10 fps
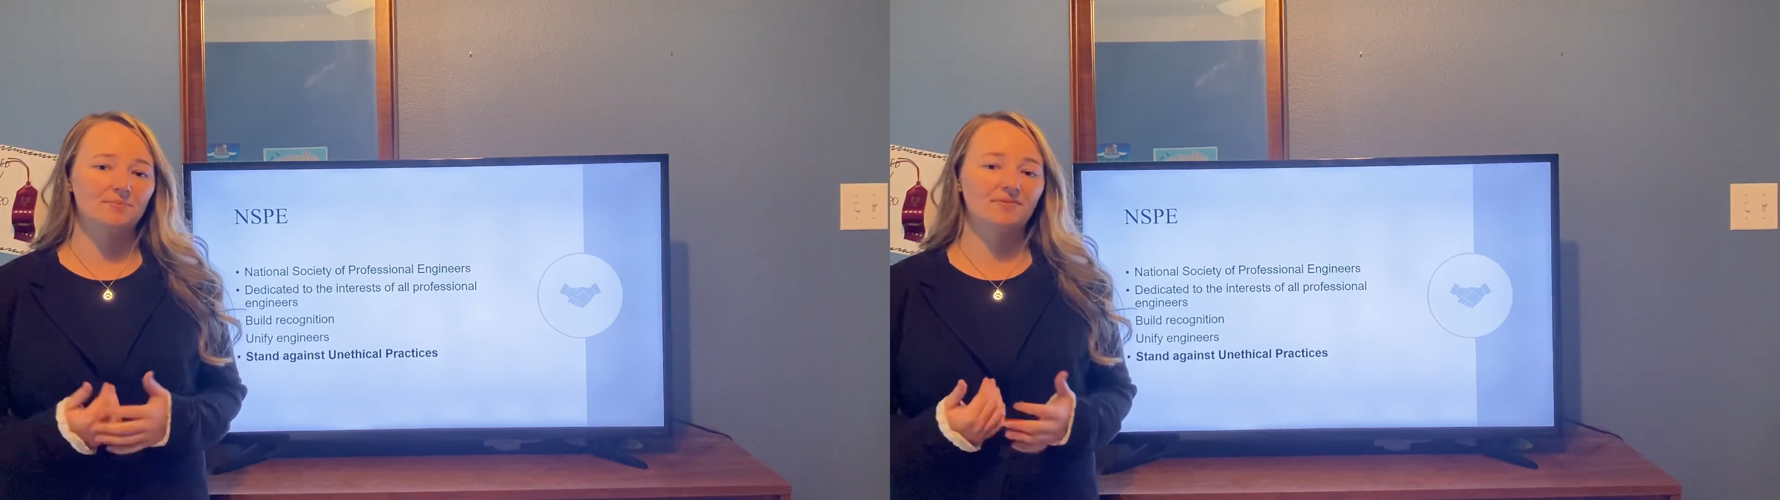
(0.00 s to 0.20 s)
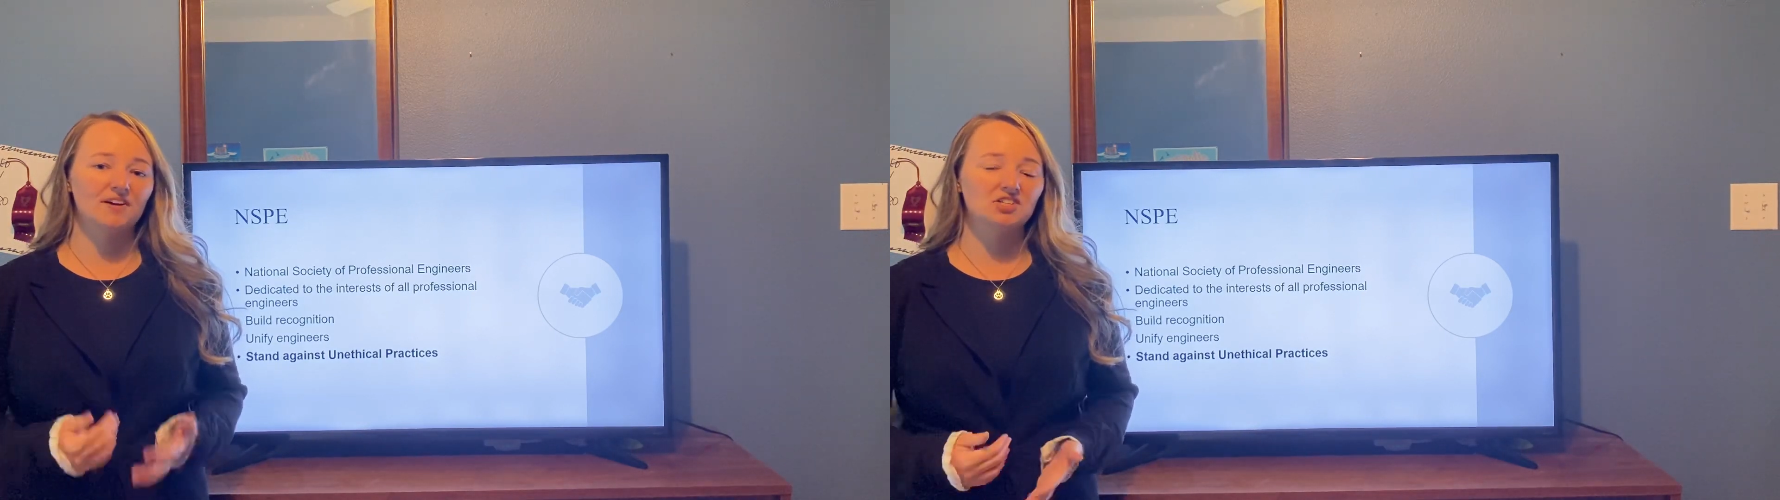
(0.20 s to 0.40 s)

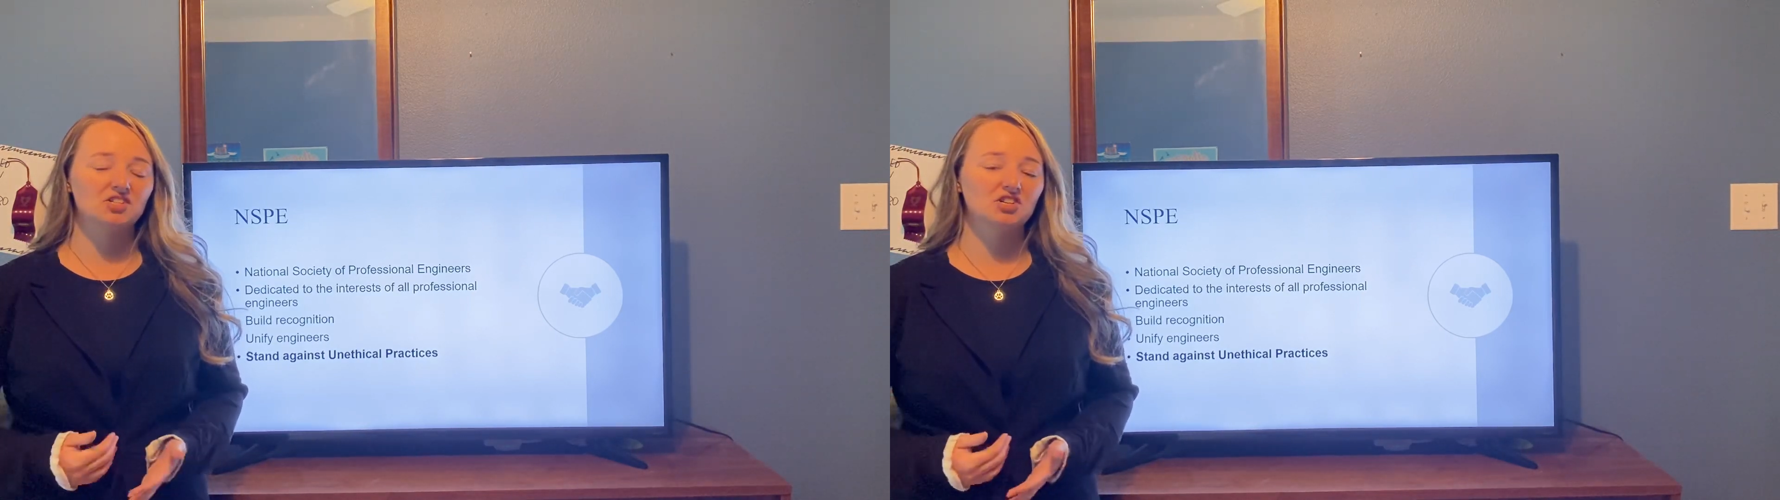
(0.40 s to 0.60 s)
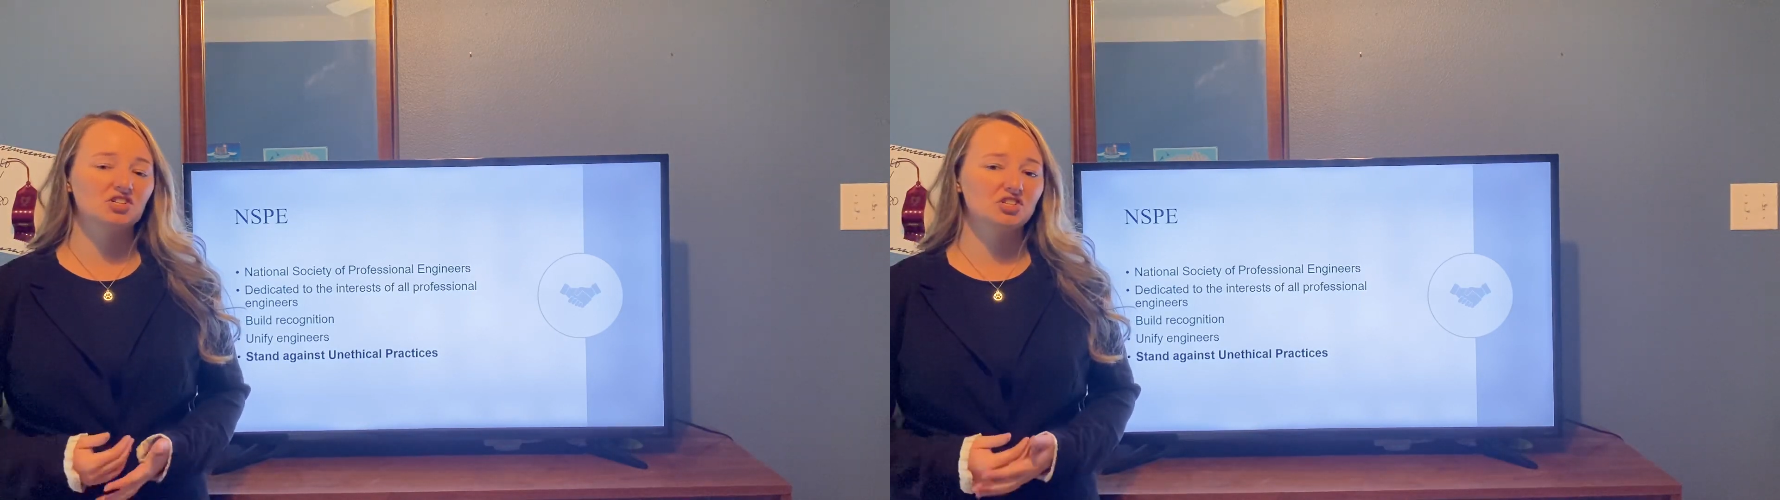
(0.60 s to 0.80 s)

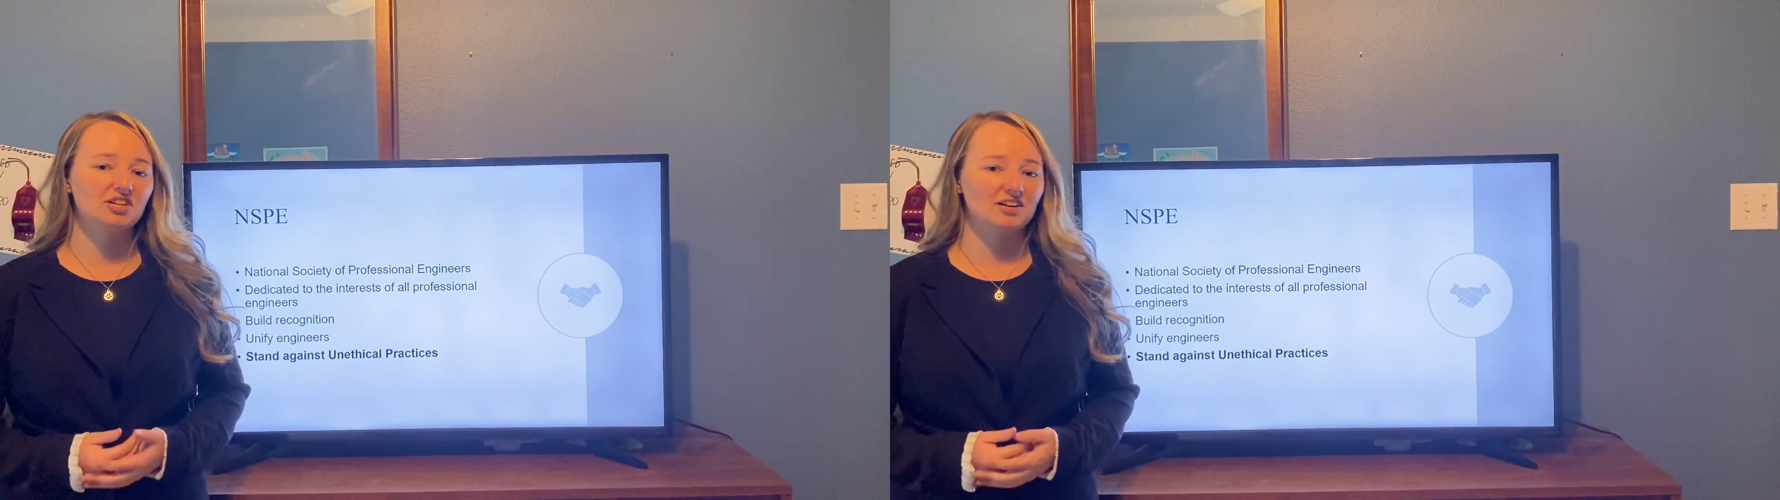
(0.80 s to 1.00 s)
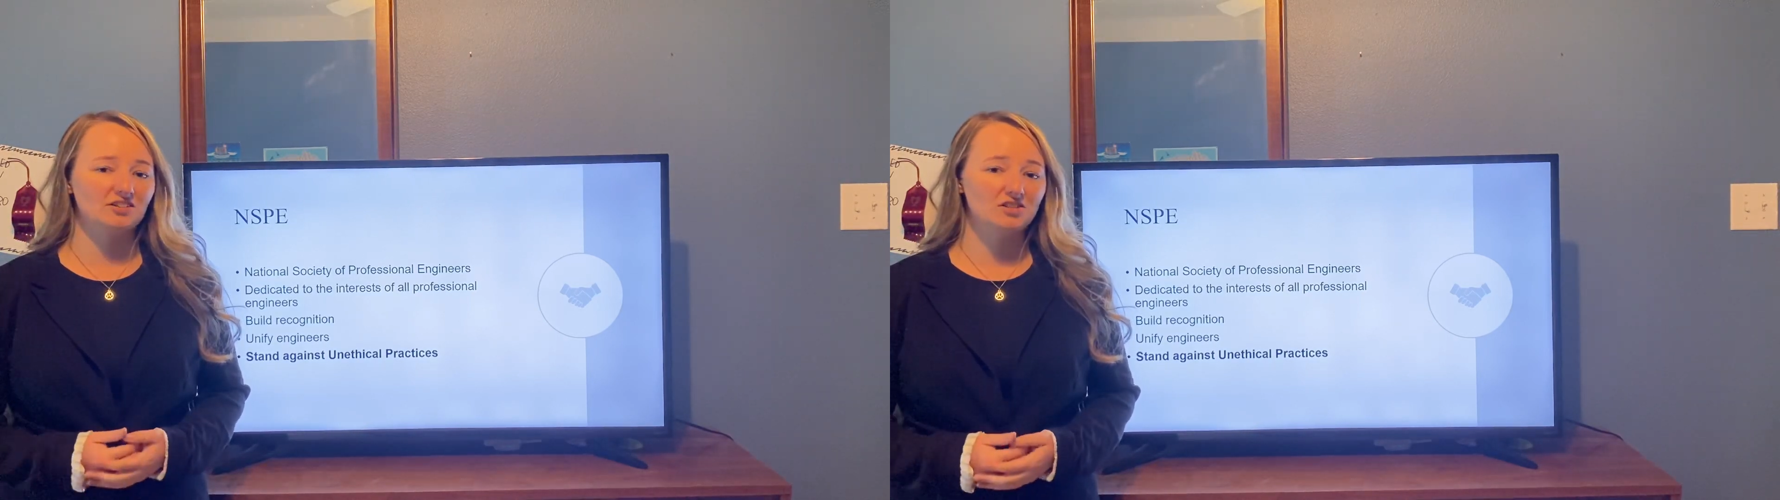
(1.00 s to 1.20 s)
professional
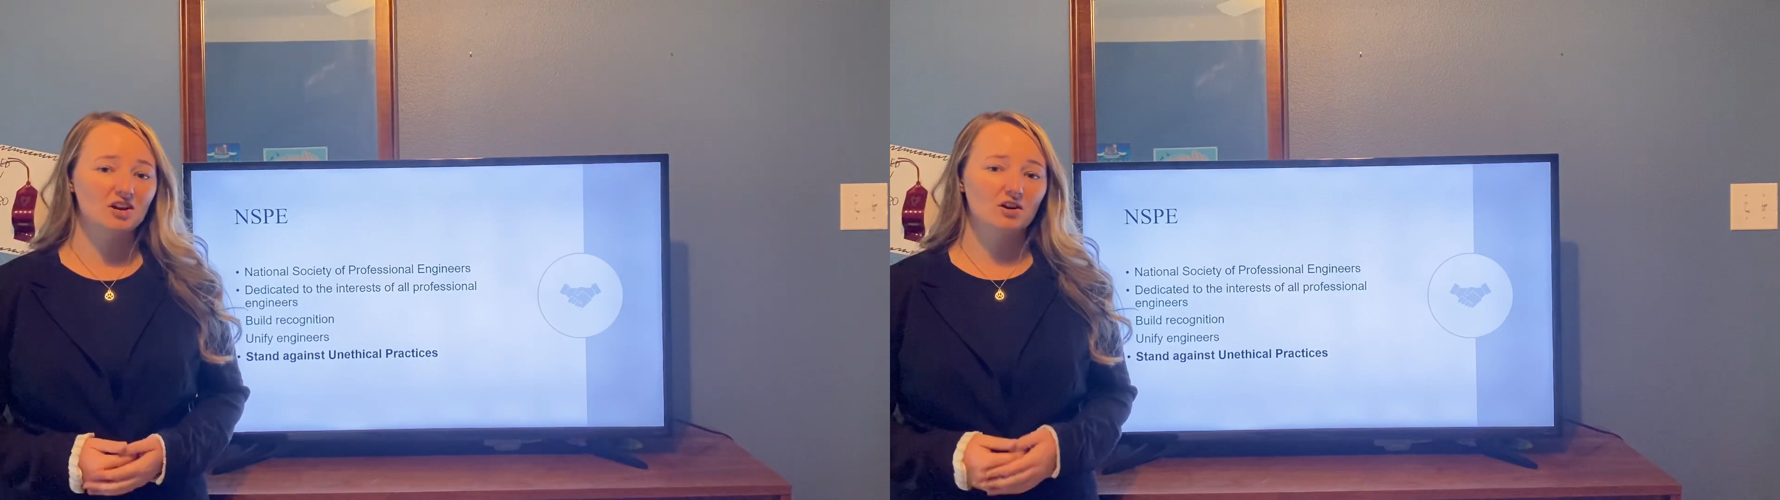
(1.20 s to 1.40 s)
engineers